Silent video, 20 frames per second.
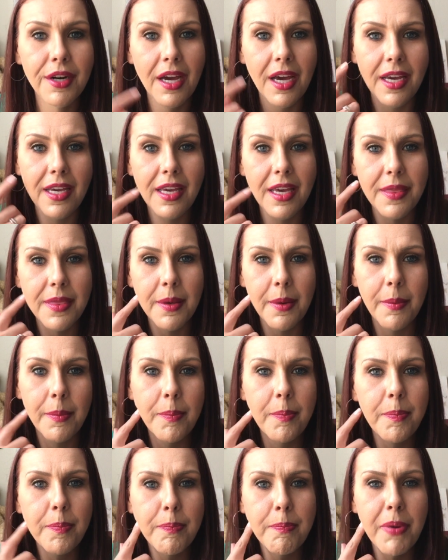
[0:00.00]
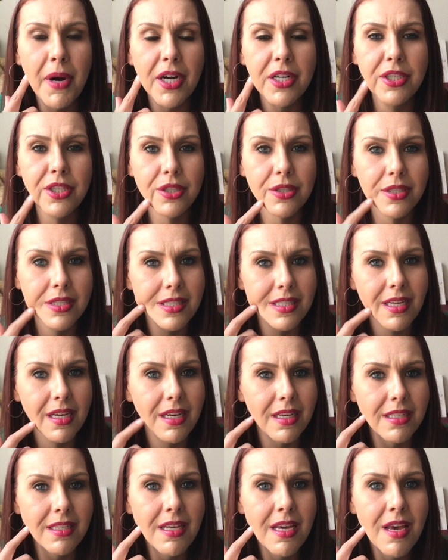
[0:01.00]
I get the partials
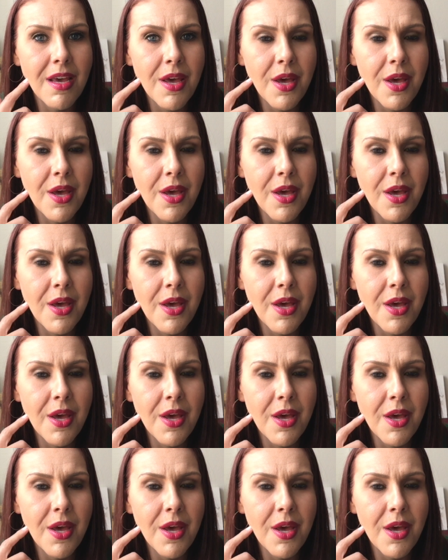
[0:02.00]
done,